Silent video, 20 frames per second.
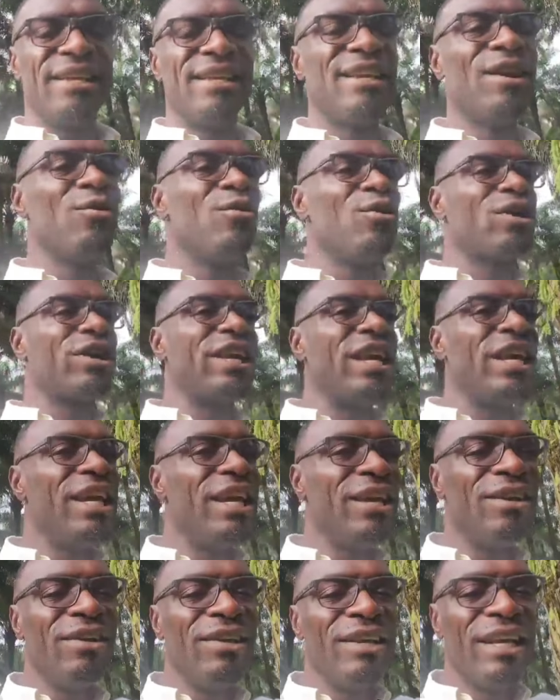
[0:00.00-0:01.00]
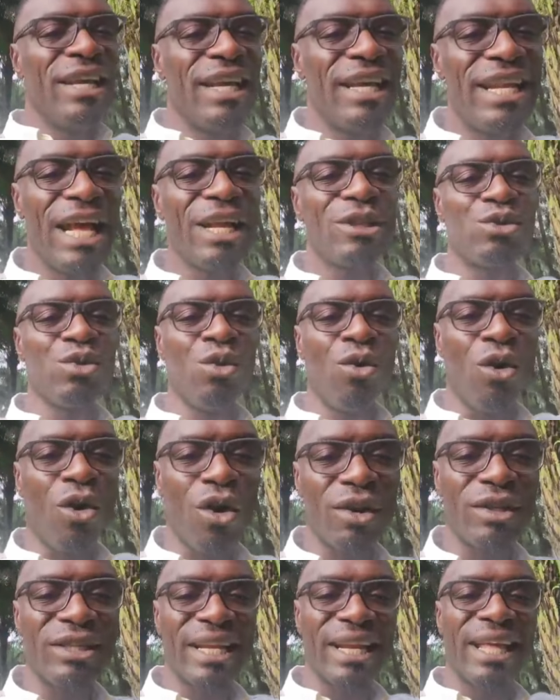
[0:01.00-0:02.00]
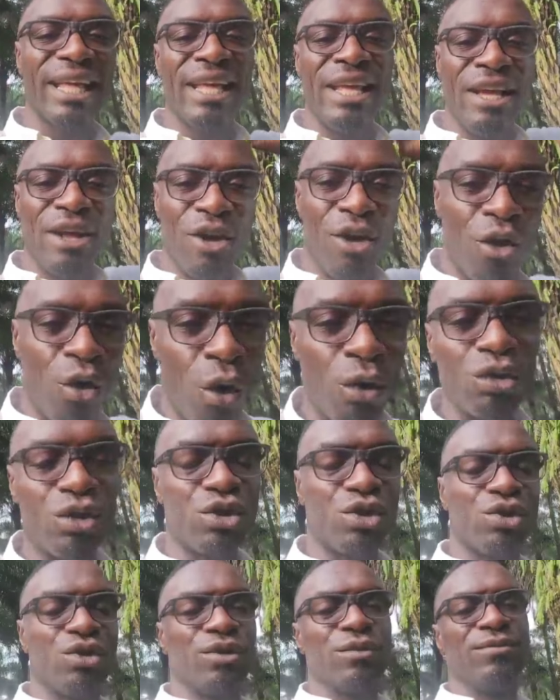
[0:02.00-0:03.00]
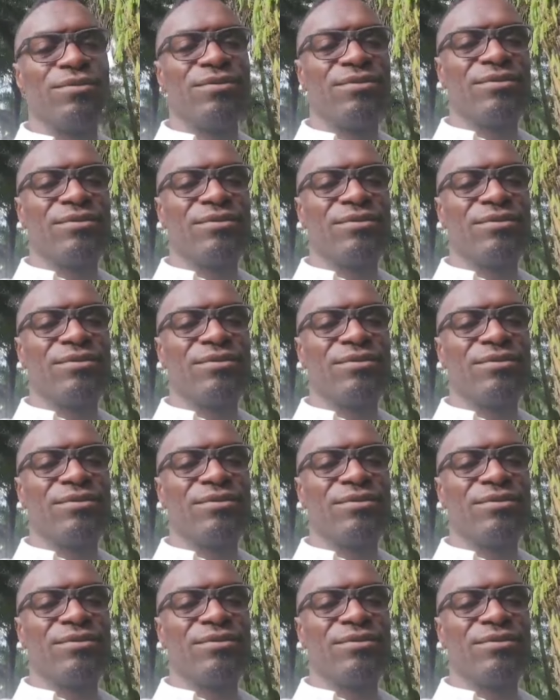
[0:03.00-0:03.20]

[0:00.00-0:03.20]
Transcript: they will kill either 2 or 3 goats.